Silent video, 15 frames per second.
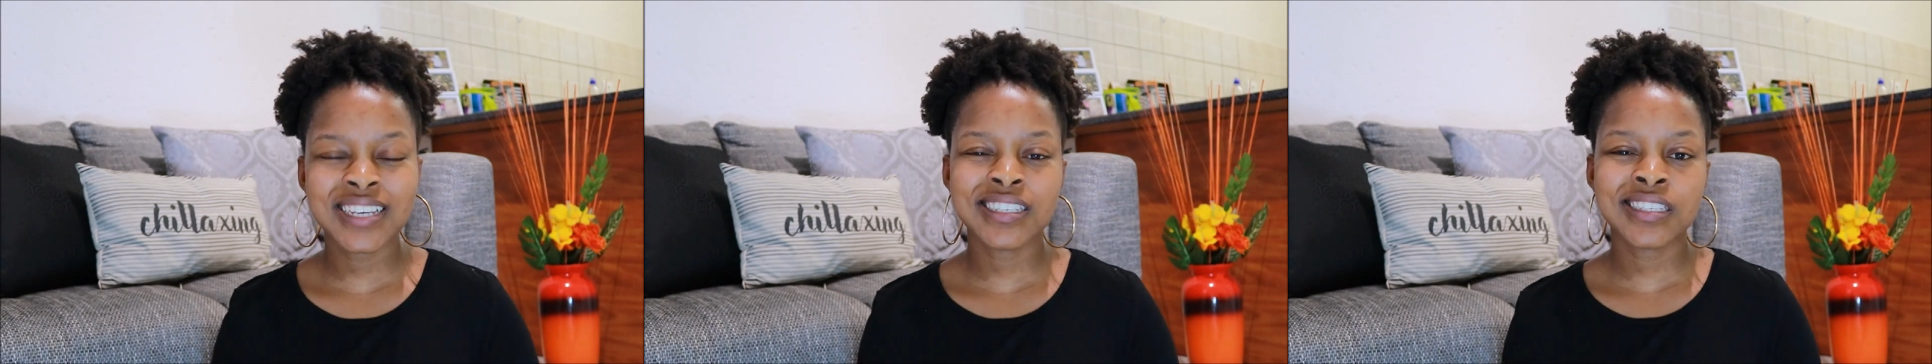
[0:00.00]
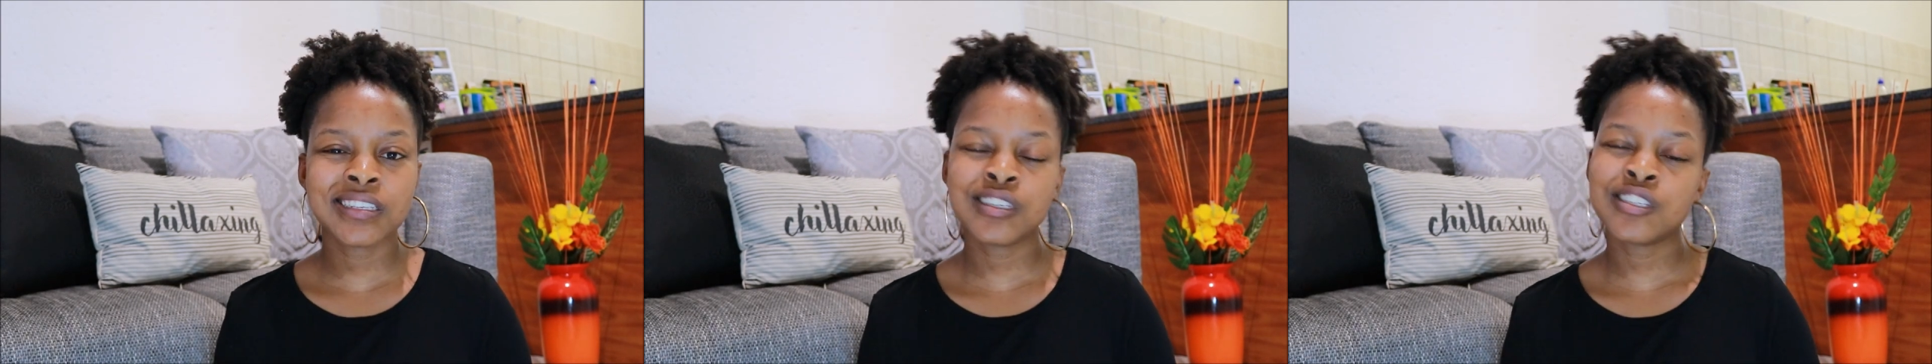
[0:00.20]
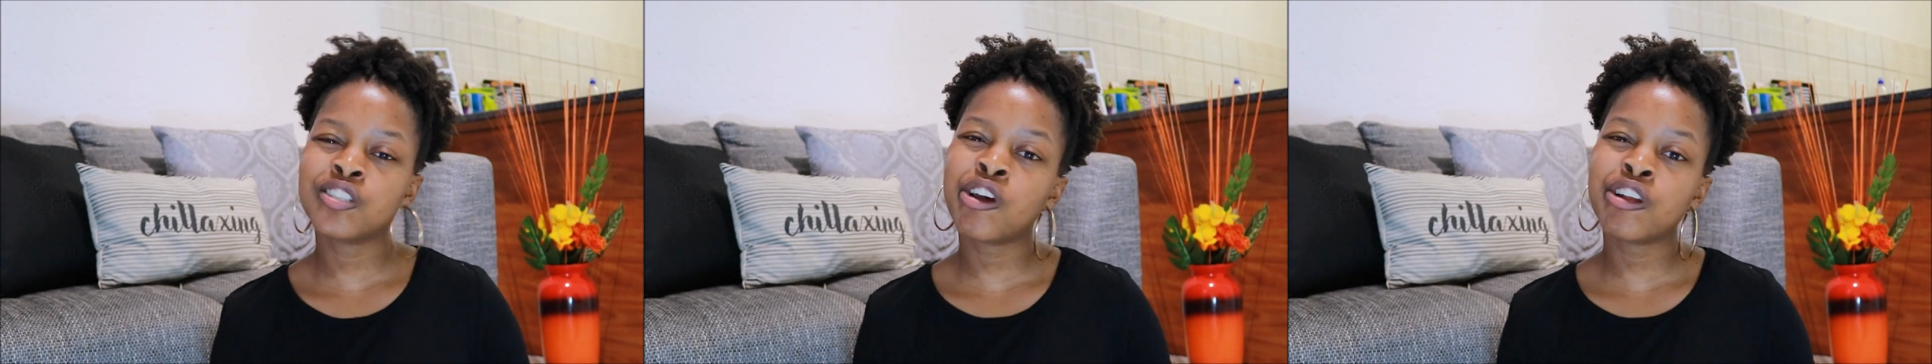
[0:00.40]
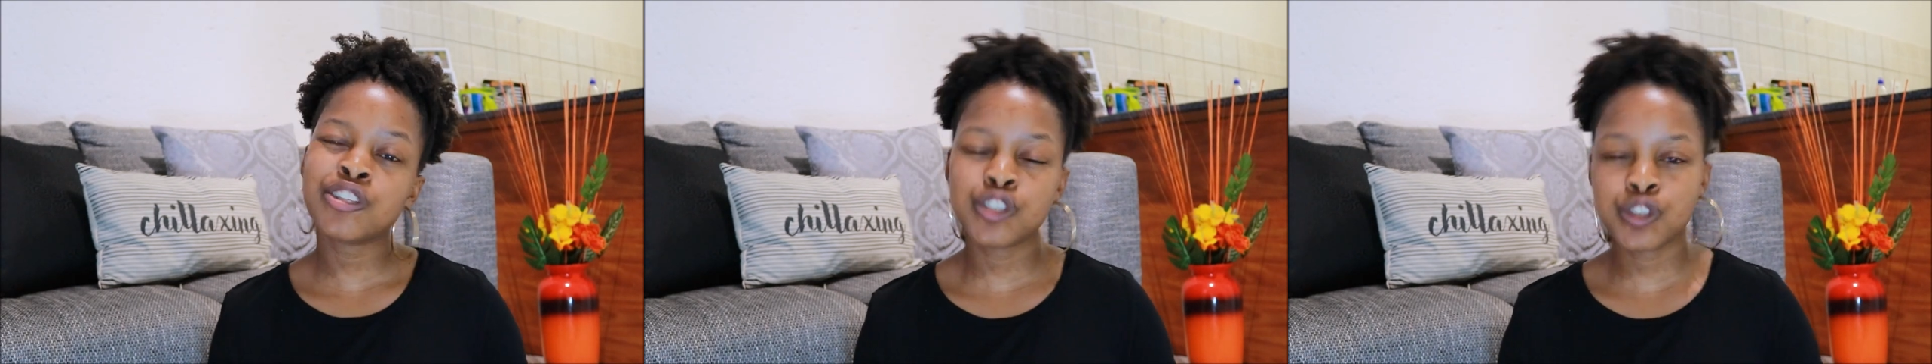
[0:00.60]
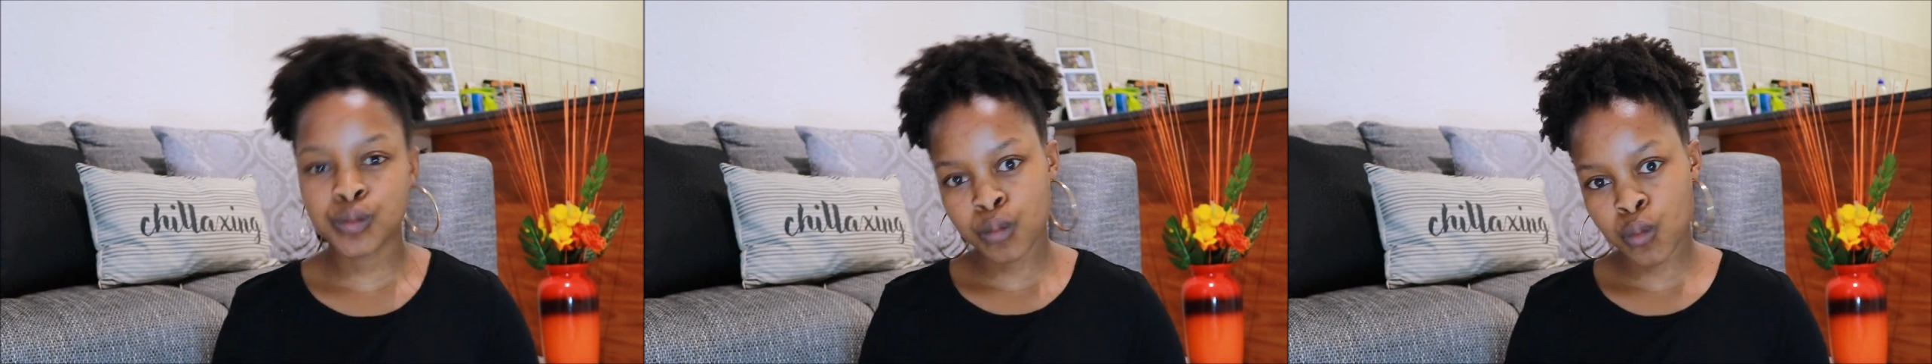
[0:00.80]
is start
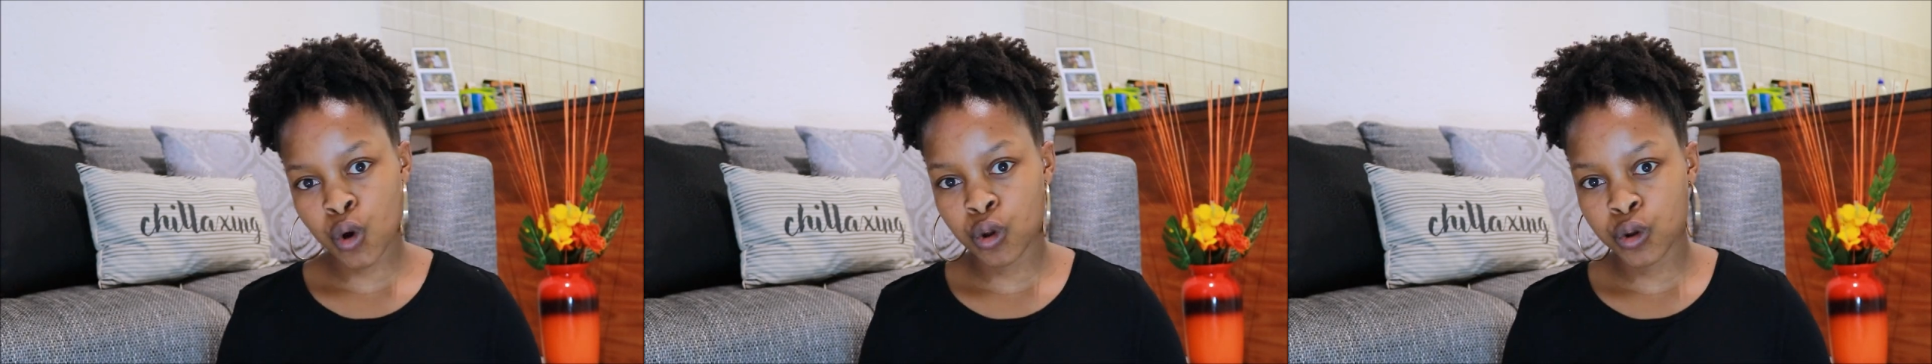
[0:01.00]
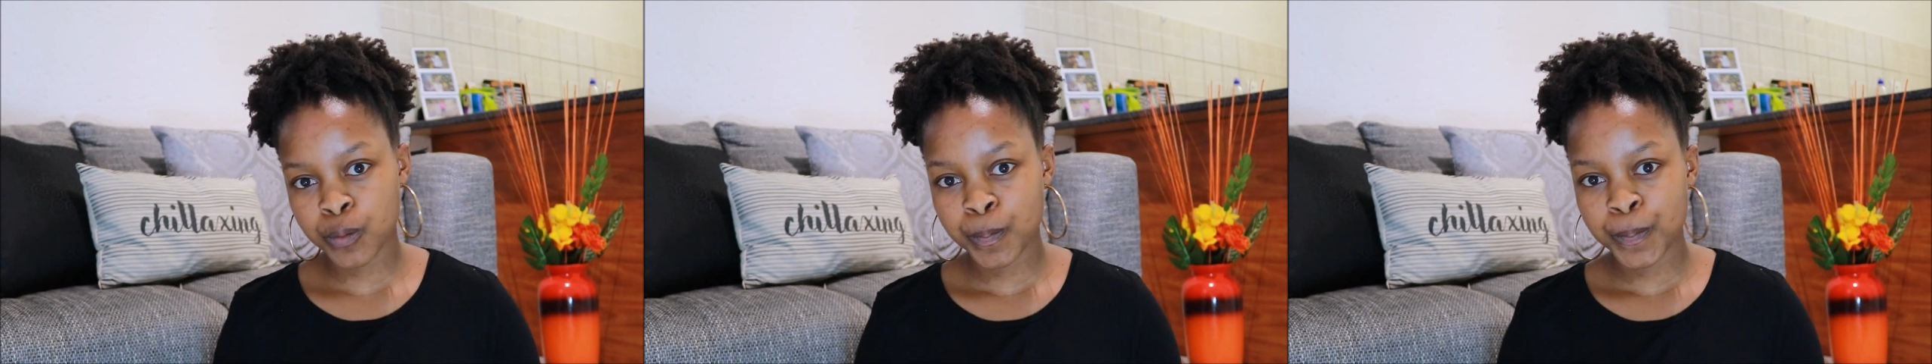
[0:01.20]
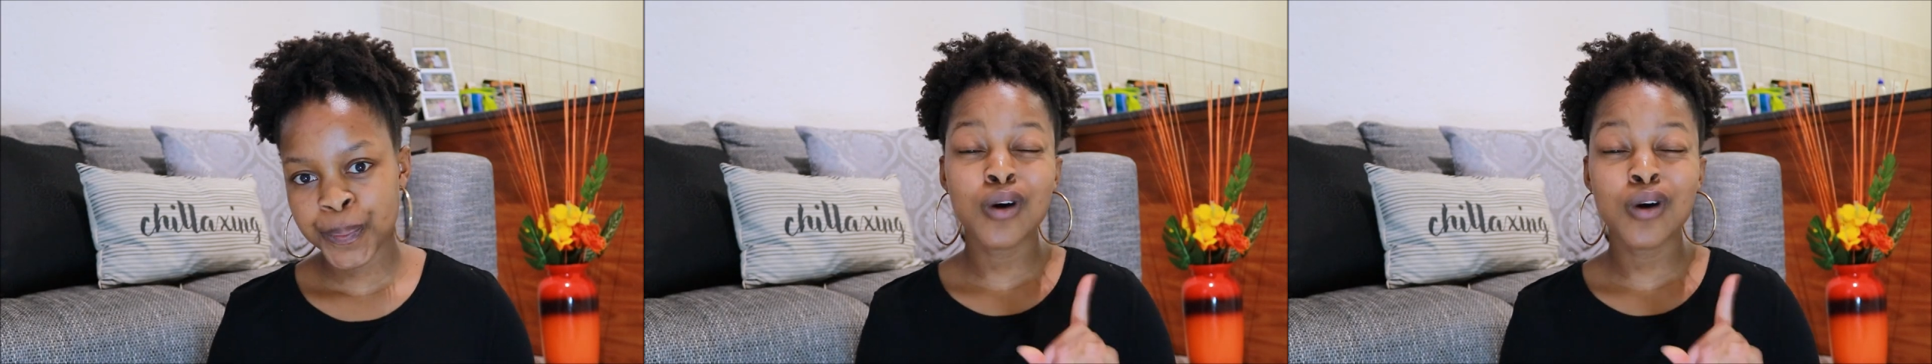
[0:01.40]
small.